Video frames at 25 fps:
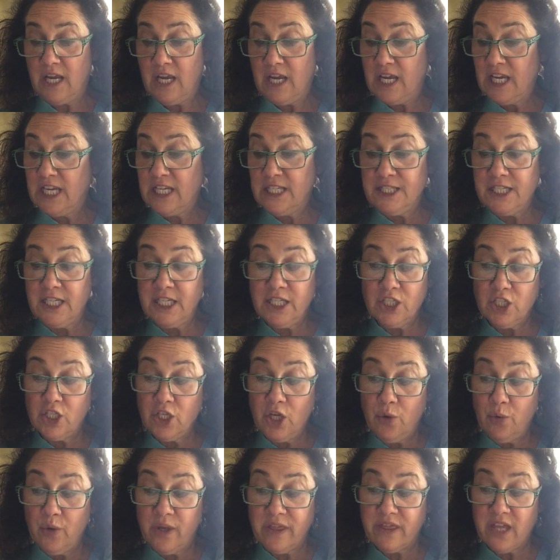He didn't
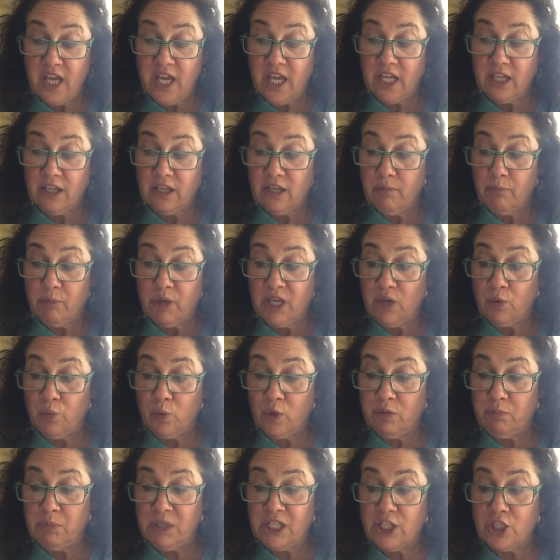know it then, but it
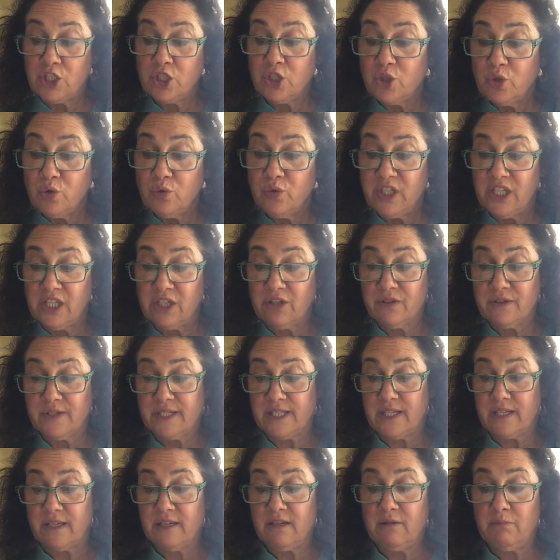would be 2
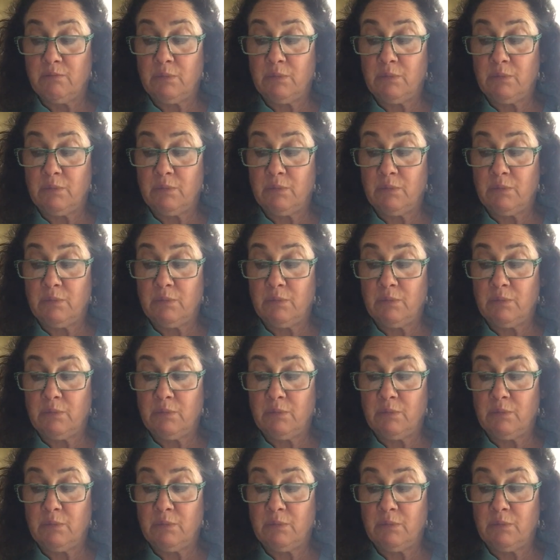years